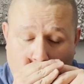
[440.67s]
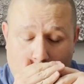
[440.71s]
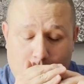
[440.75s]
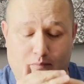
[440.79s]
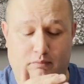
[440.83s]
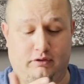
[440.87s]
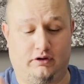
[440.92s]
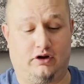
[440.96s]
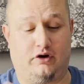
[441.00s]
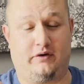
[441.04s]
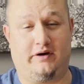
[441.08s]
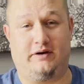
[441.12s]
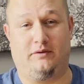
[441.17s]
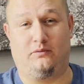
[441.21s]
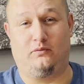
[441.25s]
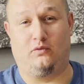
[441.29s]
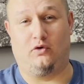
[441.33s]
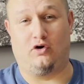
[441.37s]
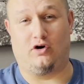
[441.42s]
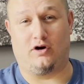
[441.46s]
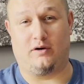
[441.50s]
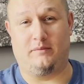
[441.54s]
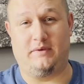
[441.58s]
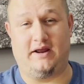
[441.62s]
blowing
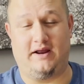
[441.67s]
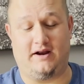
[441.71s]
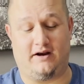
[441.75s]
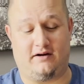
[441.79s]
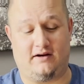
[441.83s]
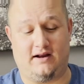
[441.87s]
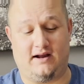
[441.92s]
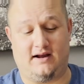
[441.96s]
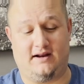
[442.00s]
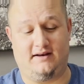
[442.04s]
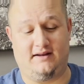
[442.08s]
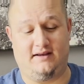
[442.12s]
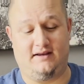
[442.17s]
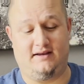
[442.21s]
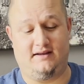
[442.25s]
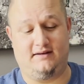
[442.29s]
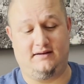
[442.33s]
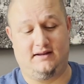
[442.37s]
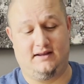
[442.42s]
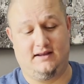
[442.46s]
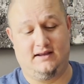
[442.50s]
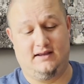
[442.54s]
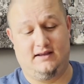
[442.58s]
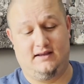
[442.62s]
warm air on it
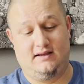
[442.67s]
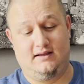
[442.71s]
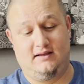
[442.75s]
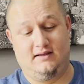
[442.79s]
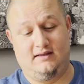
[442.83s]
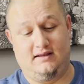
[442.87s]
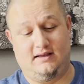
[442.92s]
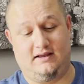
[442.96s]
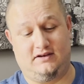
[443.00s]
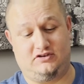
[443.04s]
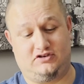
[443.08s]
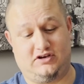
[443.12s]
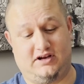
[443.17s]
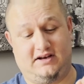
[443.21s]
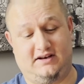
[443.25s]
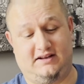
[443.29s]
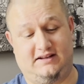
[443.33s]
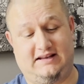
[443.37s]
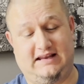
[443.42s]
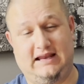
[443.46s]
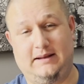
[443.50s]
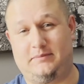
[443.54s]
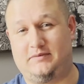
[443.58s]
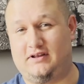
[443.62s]
and trying to
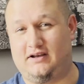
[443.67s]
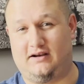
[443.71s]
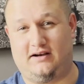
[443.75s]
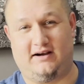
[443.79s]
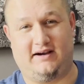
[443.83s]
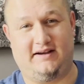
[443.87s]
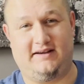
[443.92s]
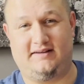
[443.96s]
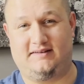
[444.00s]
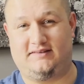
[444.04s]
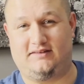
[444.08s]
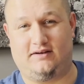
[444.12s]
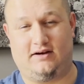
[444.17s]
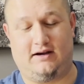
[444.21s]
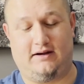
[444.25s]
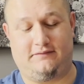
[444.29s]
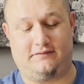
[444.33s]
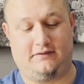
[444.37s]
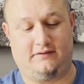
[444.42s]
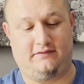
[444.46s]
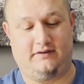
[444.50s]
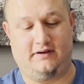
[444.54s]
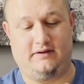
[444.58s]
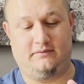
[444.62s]
keep the ice off
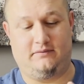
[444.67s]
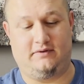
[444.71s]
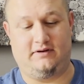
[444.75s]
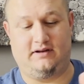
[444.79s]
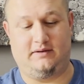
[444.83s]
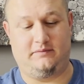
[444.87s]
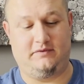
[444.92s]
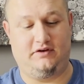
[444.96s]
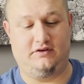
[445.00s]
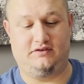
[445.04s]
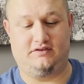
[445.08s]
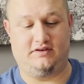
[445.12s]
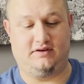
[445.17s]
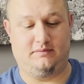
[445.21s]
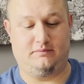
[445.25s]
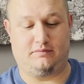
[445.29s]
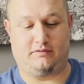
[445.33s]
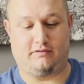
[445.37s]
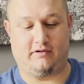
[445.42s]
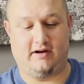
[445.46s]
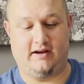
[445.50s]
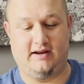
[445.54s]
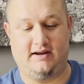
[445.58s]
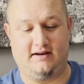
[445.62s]
of it when I'm using
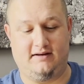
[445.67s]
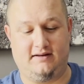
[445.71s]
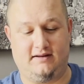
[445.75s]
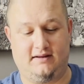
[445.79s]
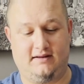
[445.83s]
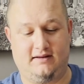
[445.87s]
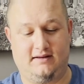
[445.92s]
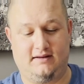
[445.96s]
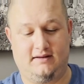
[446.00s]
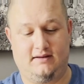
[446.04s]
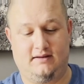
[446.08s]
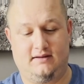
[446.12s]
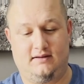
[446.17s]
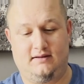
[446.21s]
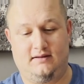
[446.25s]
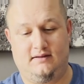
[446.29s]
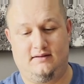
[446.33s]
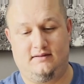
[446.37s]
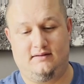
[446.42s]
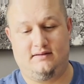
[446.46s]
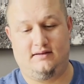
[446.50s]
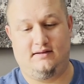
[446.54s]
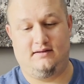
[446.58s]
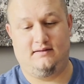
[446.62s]
braid.
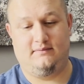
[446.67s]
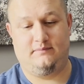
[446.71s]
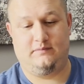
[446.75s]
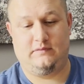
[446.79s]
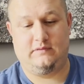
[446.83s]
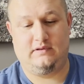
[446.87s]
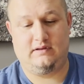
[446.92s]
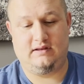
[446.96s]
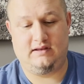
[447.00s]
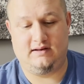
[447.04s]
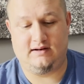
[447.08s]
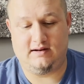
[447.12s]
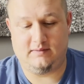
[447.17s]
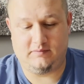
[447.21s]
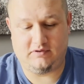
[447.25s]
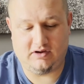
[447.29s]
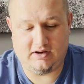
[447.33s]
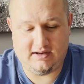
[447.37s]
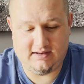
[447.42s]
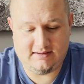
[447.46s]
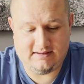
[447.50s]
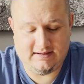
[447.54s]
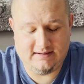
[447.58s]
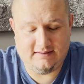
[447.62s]
And I'm
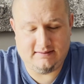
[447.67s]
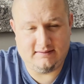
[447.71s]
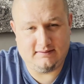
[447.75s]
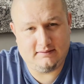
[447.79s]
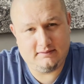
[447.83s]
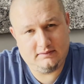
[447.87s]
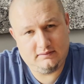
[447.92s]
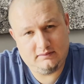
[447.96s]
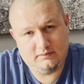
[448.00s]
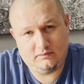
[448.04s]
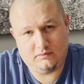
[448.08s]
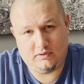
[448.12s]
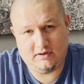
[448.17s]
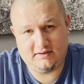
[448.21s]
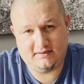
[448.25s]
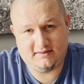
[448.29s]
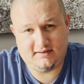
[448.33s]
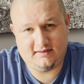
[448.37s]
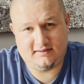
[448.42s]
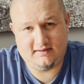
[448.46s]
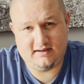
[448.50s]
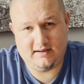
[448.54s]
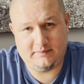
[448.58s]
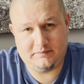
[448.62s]
talking, once
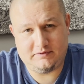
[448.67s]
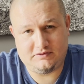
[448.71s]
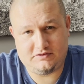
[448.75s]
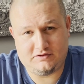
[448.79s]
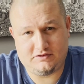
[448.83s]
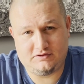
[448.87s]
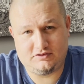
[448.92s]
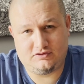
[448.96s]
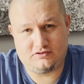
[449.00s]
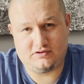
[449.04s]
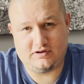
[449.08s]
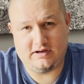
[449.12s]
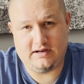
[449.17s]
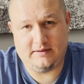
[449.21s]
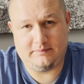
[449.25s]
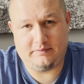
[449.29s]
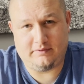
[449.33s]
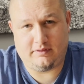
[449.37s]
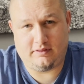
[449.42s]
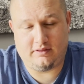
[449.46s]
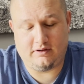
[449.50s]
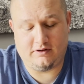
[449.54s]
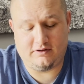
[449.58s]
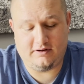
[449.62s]
the temperatures
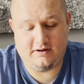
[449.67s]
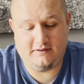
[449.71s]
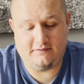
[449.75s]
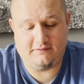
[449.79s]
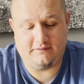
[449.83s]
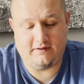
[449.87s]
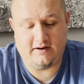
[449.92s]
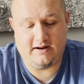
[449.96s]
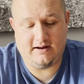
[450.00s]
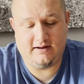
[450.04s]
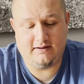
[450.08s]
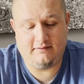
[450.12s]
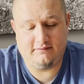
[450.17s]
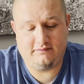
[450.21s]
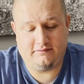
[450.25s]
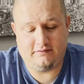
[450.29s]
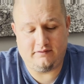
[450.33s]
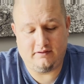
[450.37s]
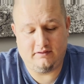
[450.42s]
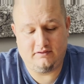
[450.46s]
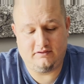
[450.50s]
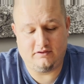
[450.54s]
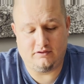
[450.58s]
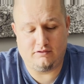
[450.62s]
drop 35
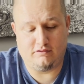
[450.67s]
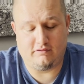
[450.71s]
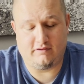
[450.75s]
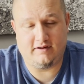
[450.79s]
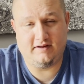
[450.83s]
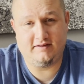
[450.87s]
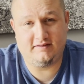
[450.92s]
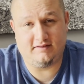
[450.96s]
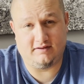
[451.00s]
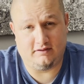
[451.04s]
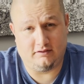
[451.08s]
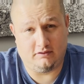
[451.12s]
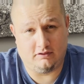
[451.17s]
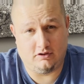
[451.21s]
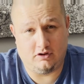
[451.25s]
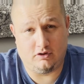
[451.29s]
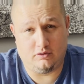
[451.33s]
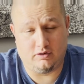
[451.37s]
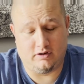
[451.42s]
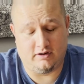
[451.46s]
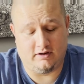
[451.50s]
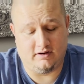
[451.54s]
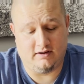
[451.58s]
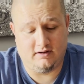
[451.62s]
degrees and
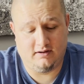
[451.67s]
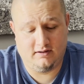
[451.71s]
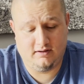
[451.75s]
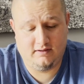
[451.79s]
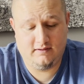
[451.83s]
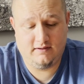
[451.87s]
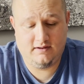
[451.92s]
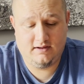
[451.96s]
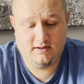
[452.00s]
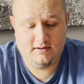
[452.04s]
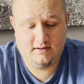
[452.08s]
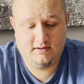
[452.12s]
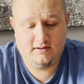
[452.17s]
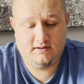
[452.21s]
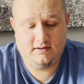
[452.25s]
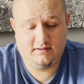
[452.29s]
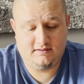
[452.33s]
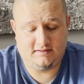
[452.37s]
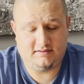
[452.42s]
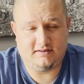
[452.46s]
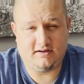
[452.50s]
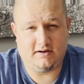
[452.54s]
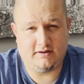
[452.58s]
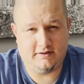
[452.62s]
lower,
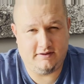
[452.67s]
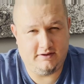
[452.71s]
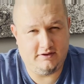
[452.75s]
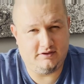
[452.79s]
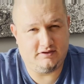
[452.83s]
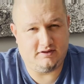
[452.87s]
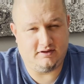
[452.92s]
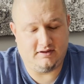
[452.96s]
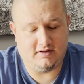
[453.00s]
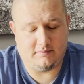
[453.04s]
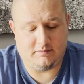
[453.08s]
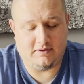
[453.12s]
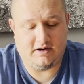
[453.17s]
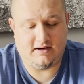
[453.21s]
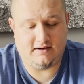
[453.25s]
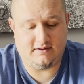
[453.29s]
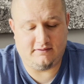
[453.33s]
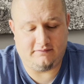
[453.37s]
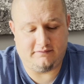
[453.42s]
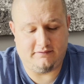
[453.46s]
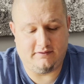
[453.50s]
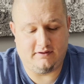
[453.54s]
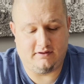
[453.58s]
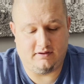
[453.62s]
start using the
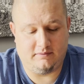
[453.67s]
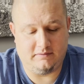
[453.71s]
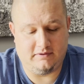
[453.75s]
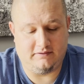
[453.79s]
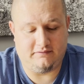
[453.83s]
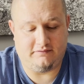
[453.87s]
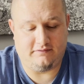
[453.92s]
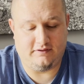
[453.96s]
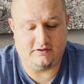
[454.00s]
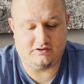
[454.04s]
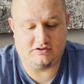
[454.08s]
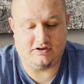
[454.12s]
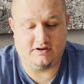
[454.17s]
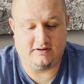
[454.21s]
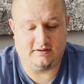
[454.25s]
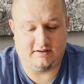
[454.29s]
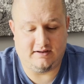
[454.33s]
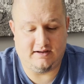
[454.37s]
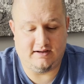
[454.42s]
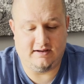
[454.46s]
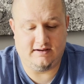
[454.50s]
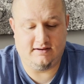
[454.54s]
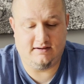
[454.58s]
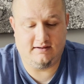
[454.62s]
monofilament fishing
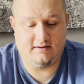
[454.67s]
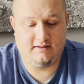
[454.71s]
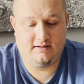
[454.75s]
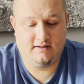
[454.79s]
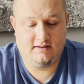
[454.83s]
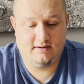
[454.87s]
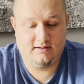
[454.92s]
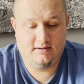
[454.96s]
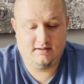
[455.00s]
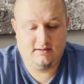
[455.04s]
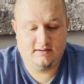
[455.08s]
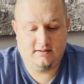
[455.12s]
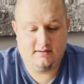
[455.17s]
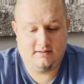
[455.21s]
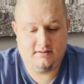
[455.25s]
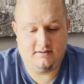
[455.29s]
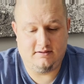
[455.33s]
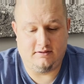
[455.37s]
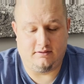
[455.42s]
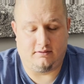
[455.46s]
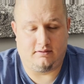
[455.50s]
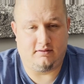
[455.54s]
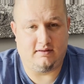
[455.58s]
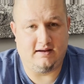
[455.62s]
line.
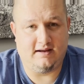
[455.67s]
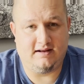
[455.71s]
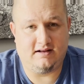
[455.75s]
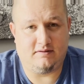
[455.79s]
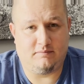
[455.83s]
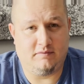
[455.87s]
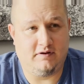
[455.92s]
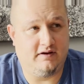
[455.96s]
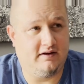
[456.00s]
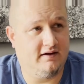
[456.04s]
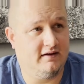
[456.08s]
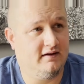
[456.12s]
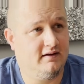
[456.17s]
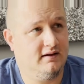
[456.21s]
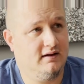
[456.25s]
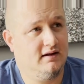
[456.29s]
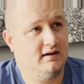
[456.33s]
You'll thank me.